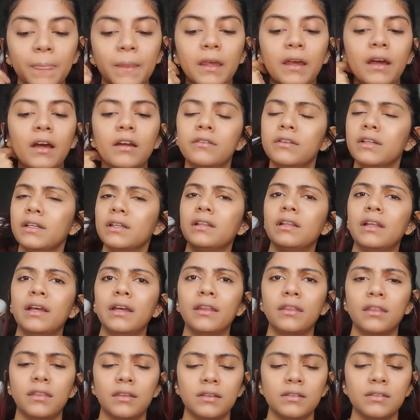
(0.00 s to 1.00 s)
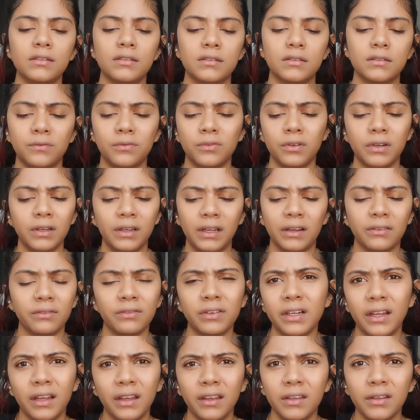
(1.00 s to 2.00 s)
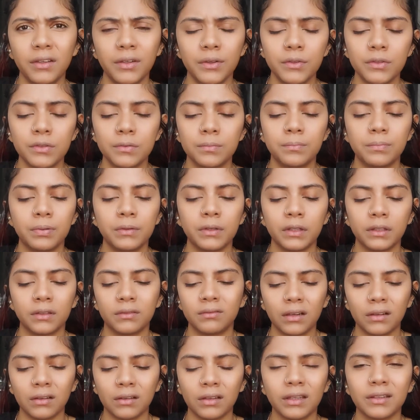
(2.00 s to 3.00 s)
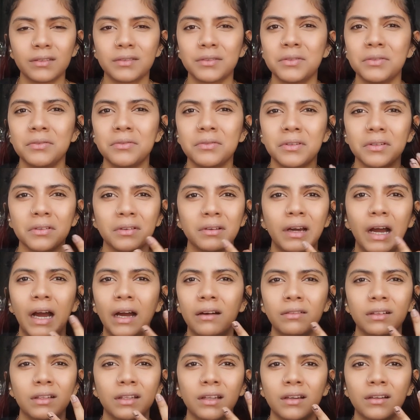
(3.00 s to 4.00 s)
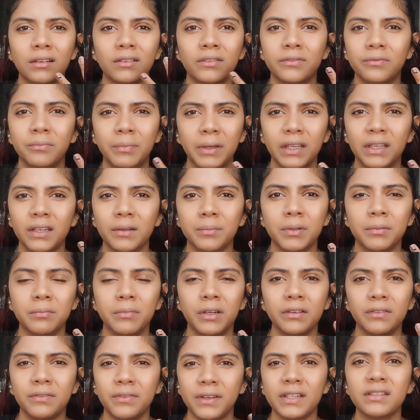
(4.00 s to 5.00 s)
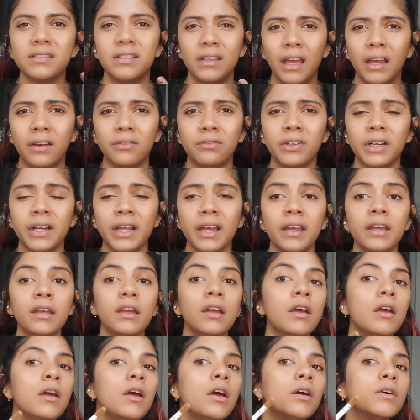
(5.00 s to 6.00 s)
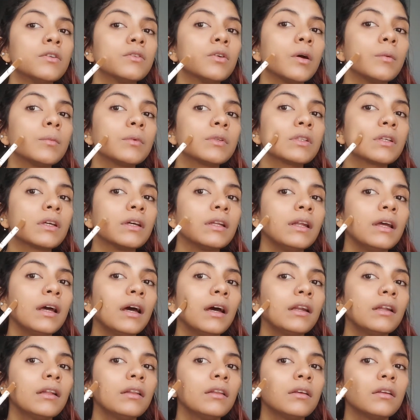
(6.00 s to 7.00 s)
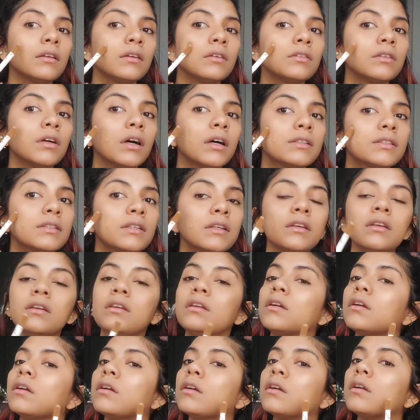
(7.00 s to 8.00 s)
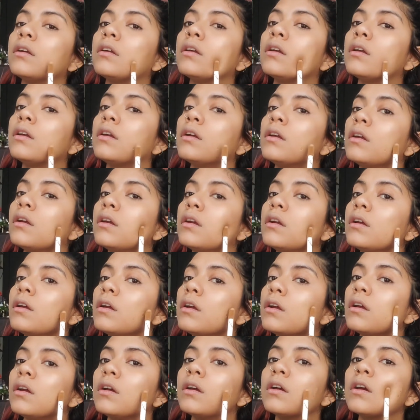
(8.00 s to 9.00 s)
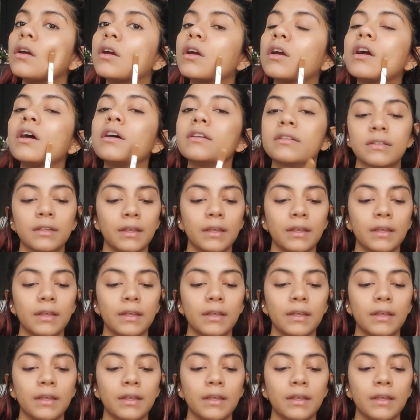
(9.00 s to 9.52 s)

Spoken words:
I really like this for an everyday use, but I like to, have a lot of makeup in my face every day. So I'm just gonna add a little dots in here, because